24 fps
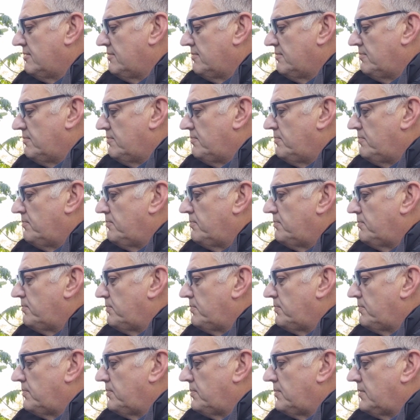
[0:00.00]

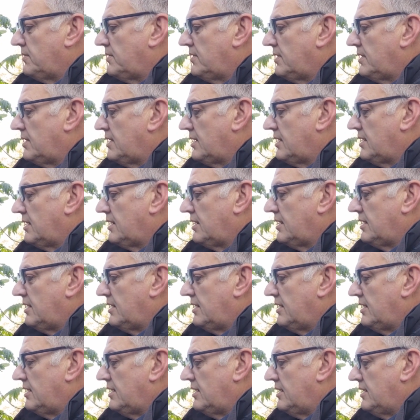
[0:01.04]

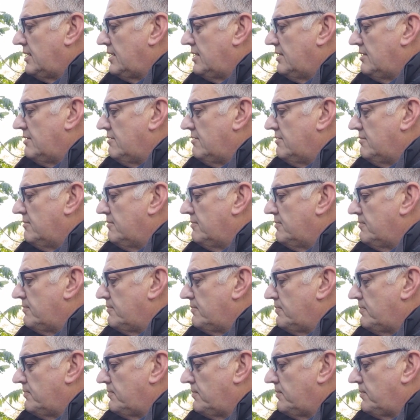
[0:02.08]

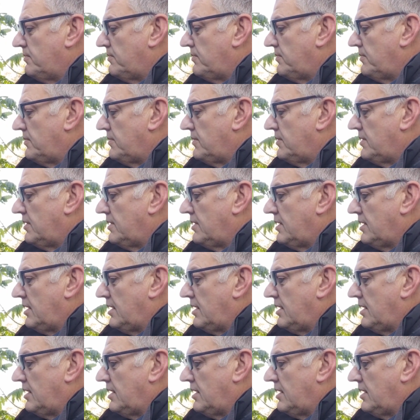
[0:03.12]
Nothing is said.